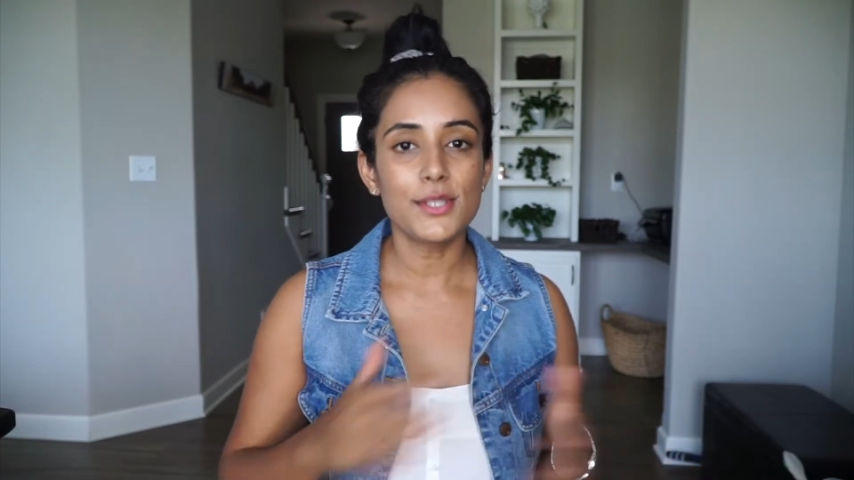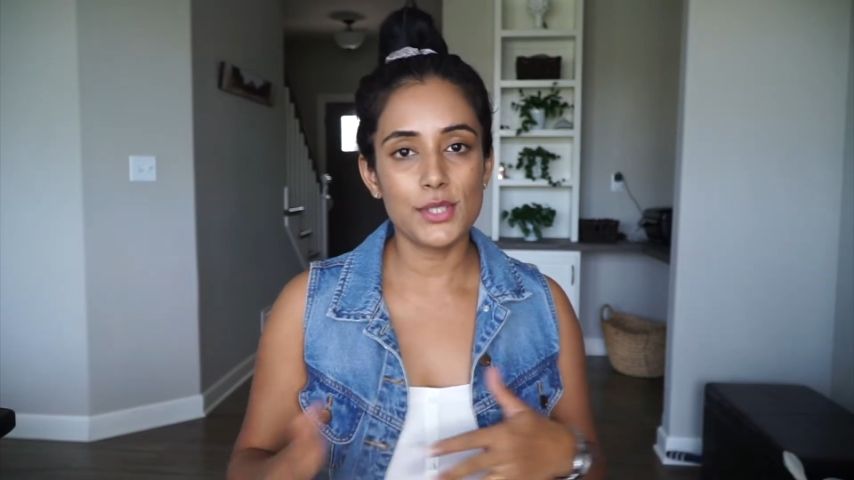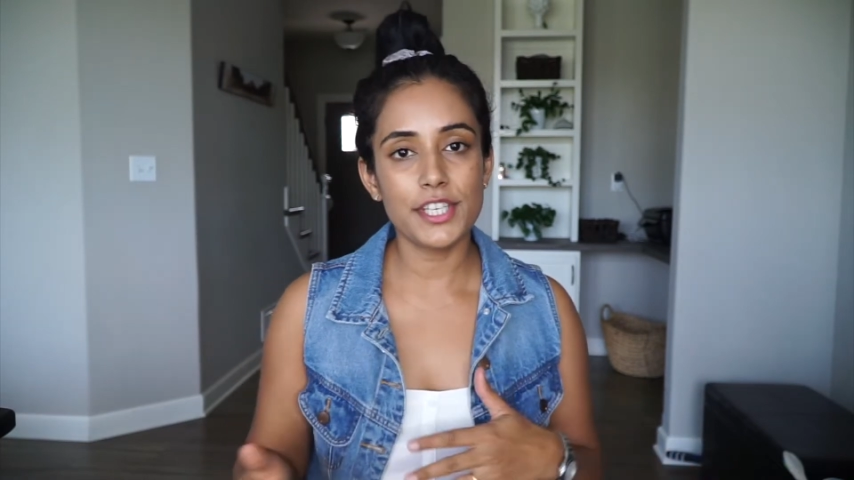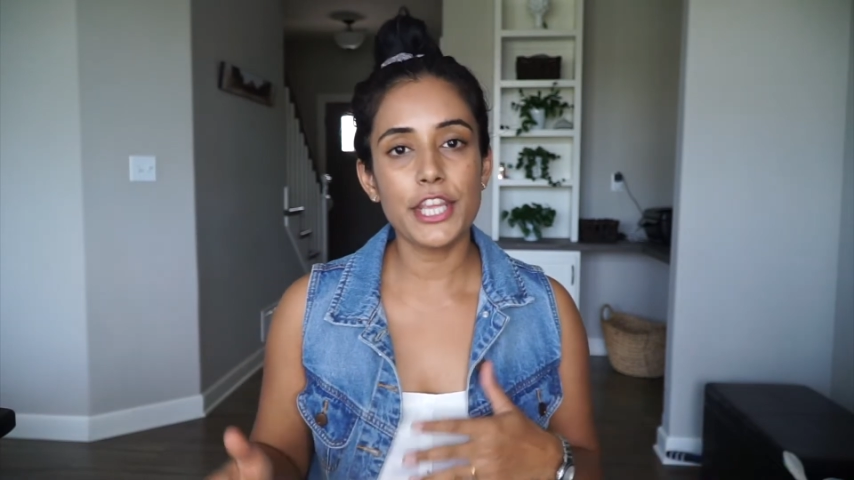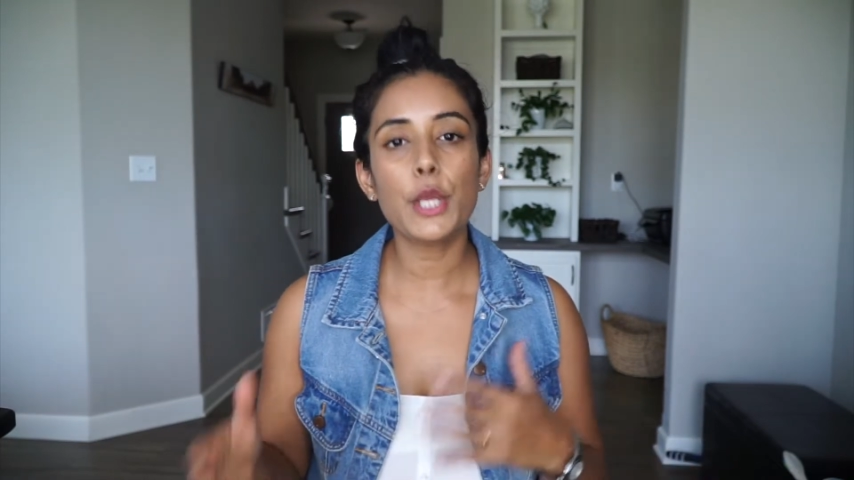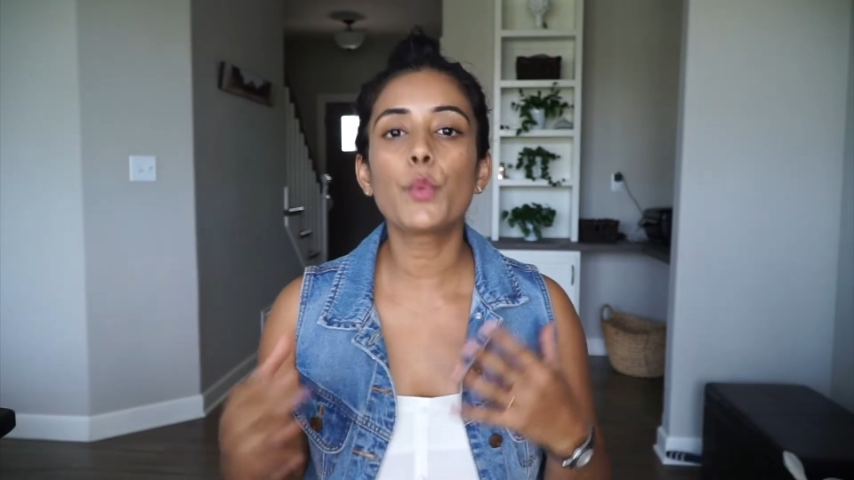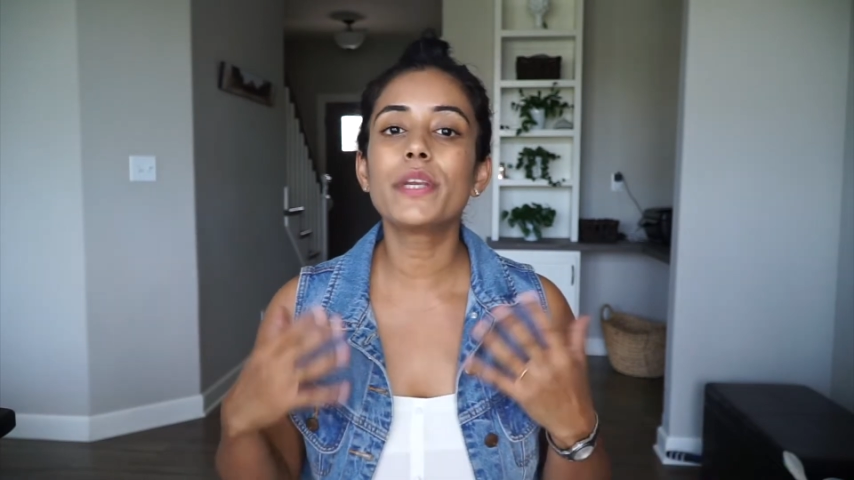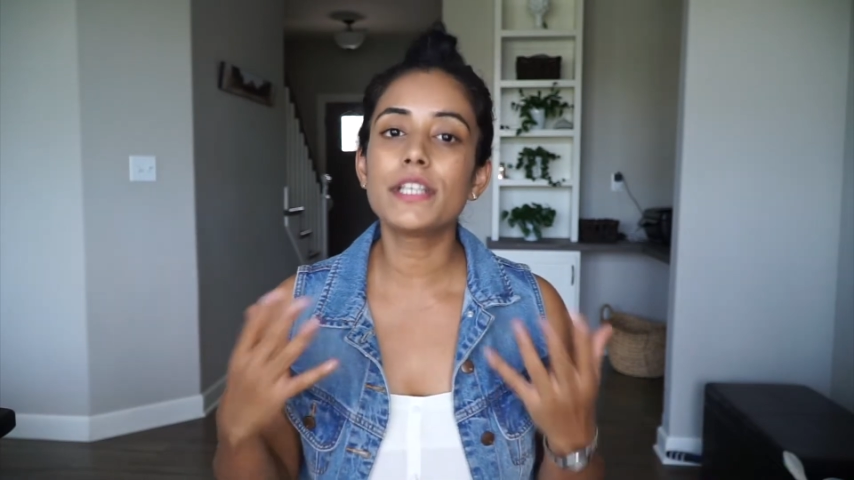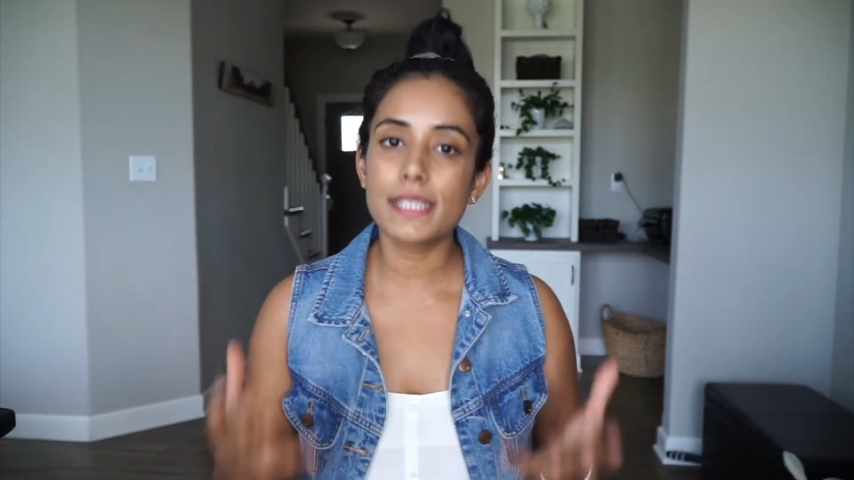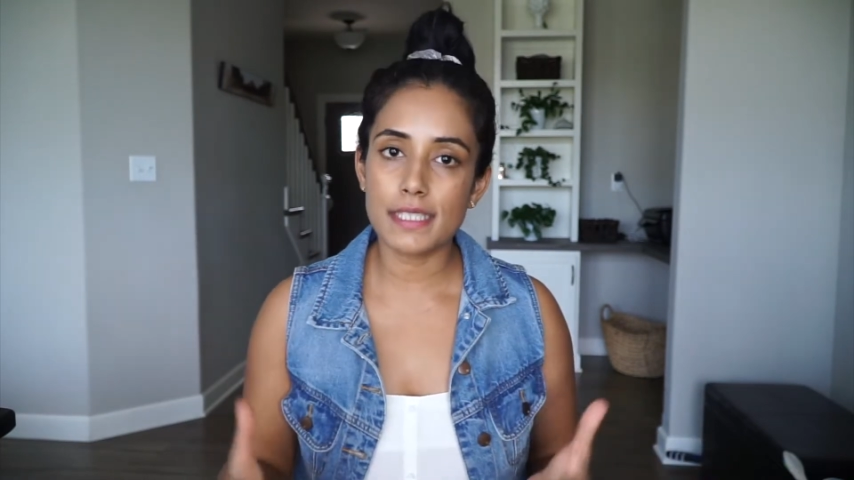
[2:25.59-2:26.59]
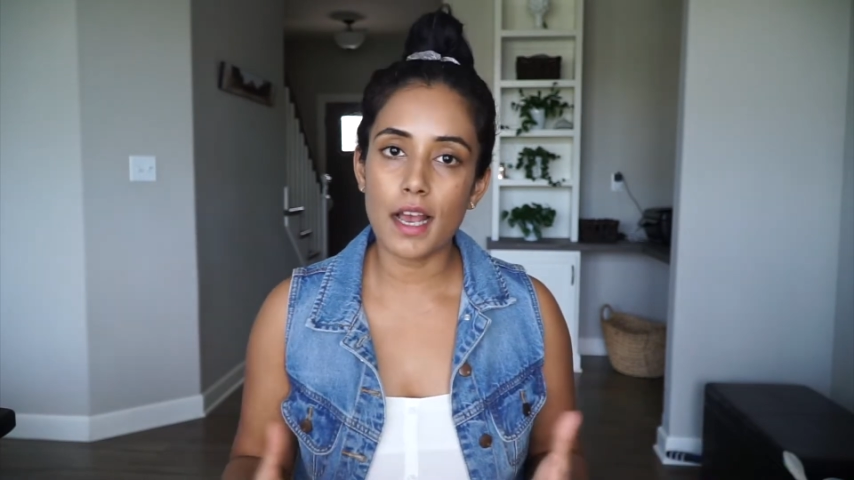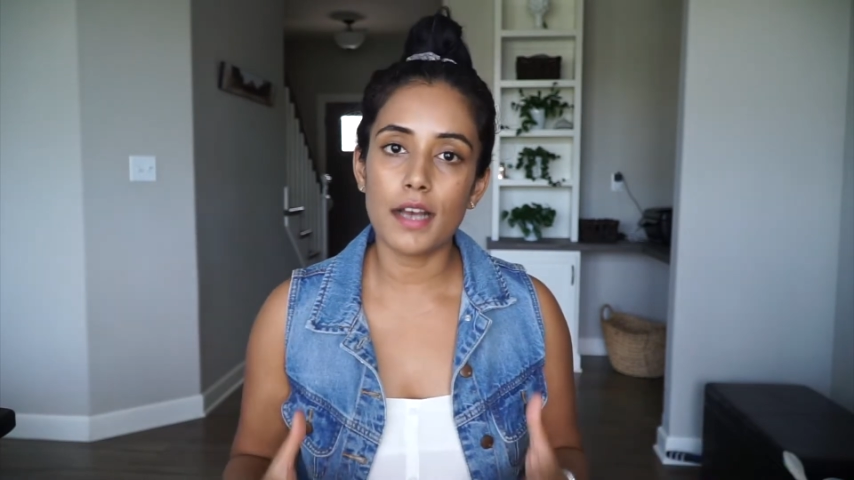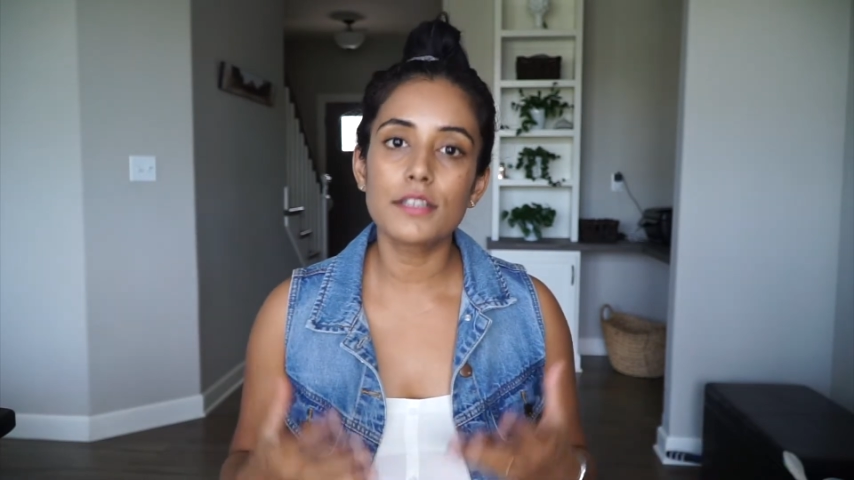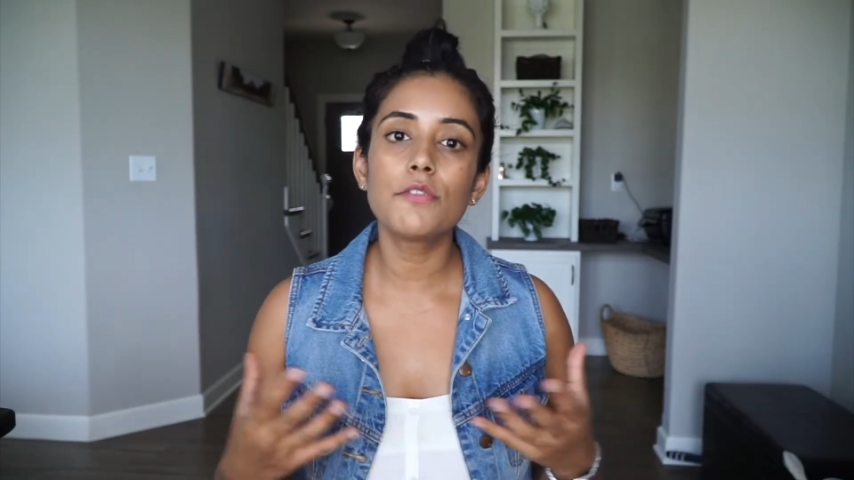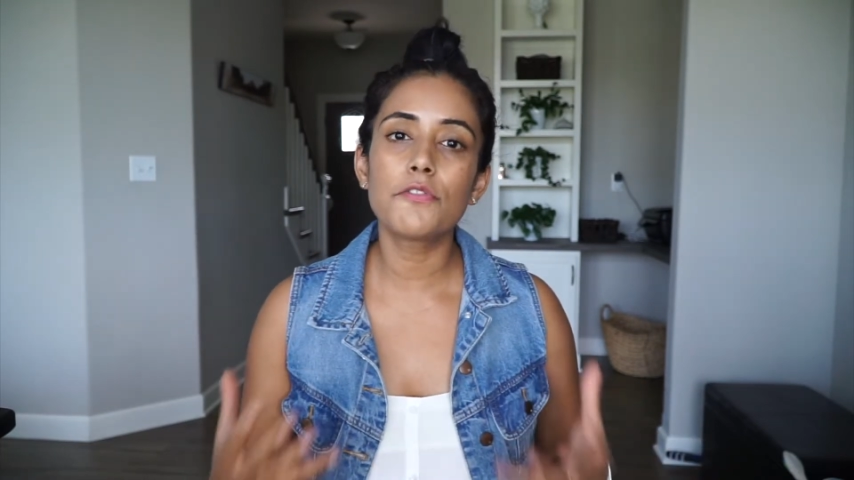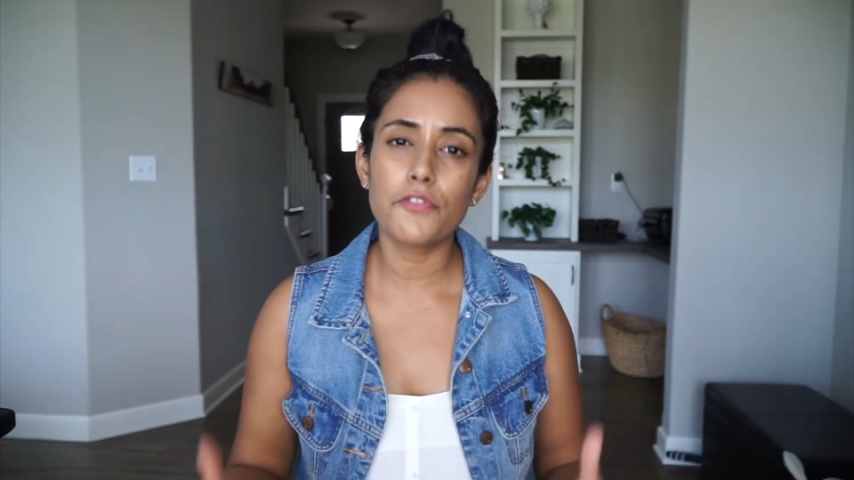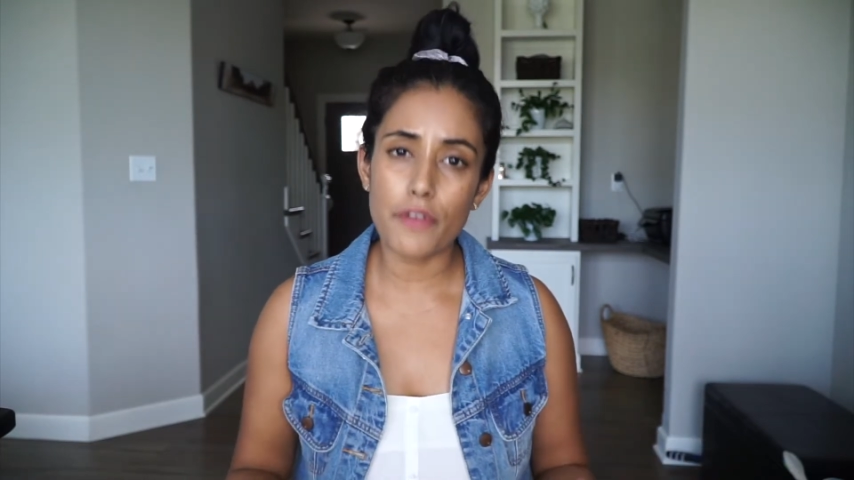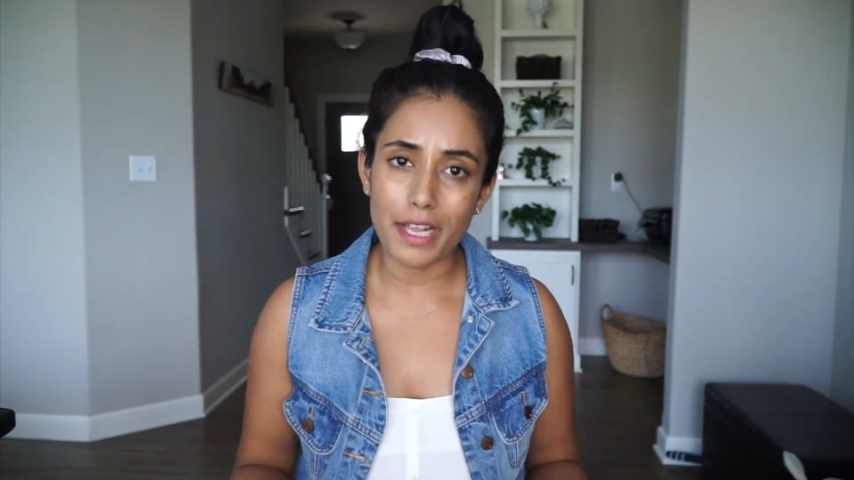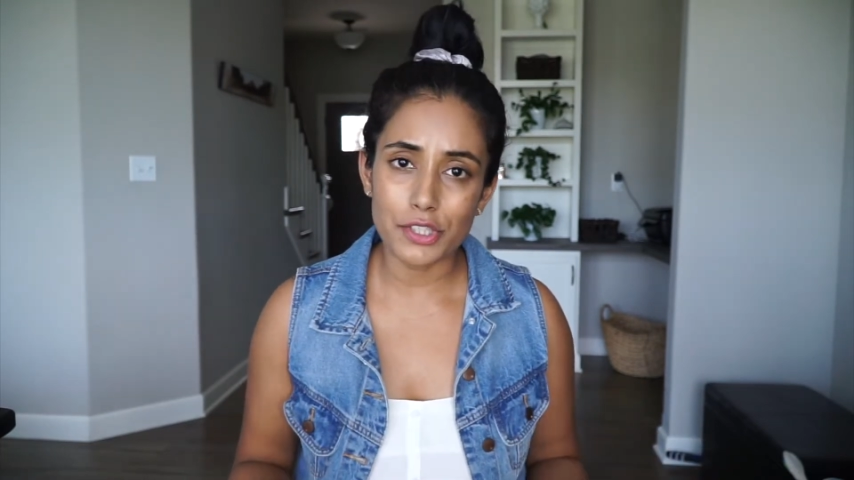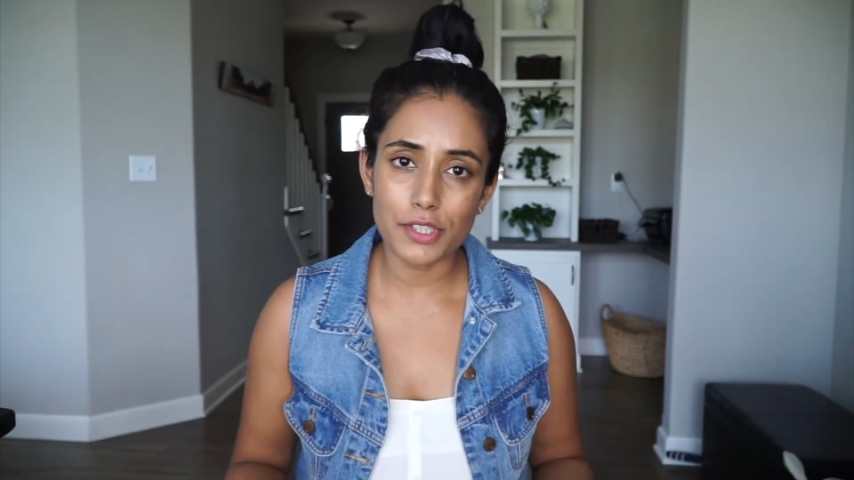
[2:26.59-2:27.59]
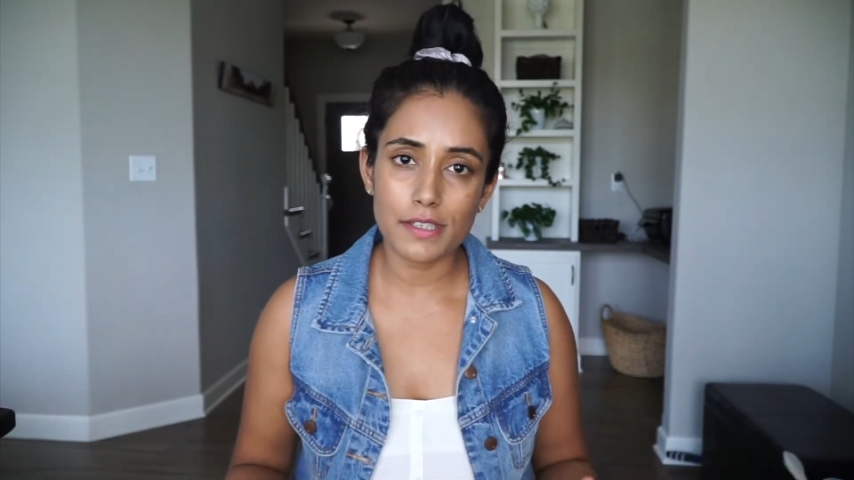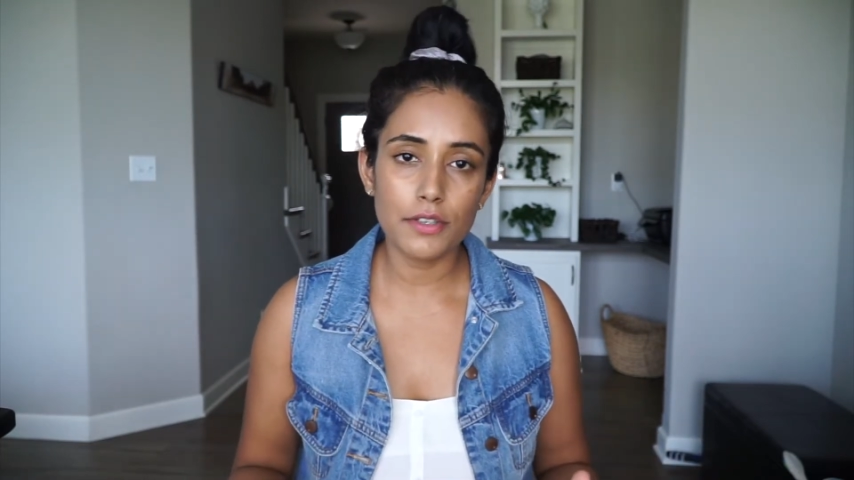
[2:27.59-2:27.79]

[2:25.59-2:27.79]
today we start fresh,